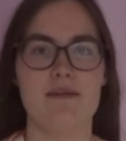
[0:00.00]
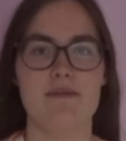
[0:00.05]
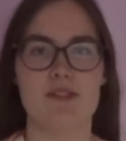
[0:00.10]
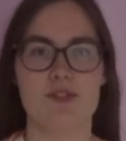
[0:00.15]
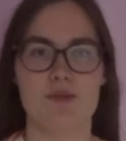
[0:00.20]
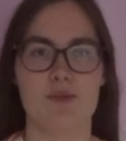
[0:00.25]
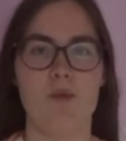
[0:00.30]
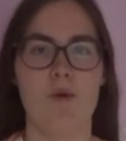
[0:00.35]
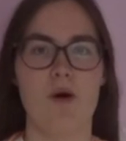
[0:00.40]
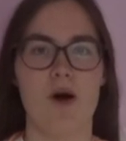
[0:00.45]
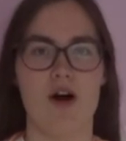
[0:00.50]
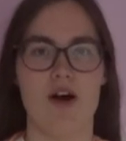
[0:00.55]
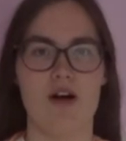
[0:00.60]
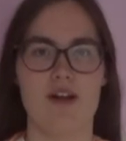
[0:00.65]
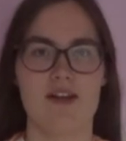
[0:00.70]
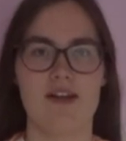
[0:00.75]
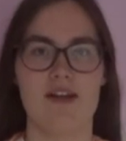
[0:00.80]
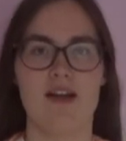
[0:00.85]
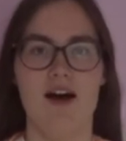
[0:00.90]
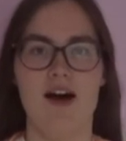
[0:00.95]
as
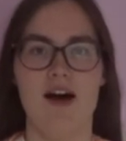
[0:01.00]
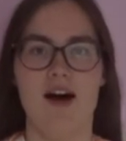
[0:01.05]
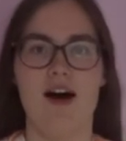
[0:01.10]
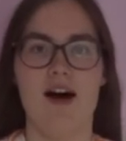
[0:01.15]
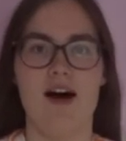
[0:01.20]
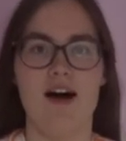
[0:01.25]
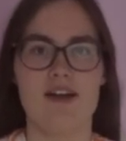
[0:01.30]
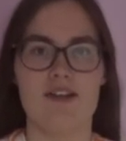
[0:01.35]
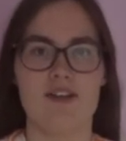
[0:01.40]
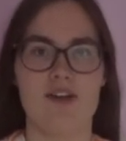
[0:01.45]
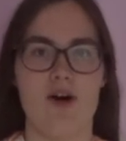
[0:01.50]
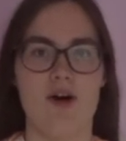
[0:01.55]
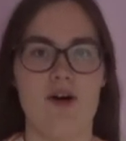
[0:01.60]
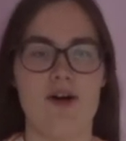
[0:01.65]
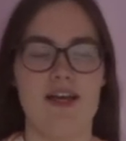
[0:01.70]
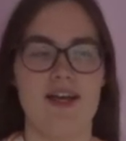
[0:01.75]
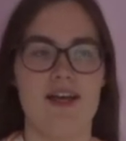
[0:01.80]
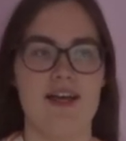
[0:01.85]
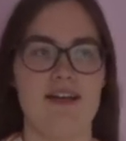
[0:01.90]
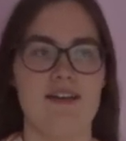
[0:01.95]
one, I got
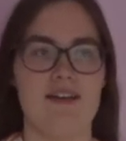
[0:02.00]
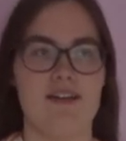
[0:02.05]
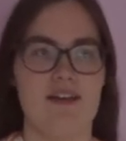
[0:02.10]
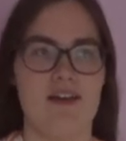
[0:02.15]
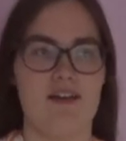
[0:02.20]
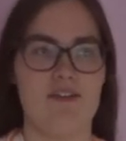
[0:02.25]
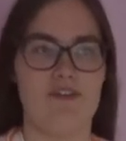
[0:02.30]
in a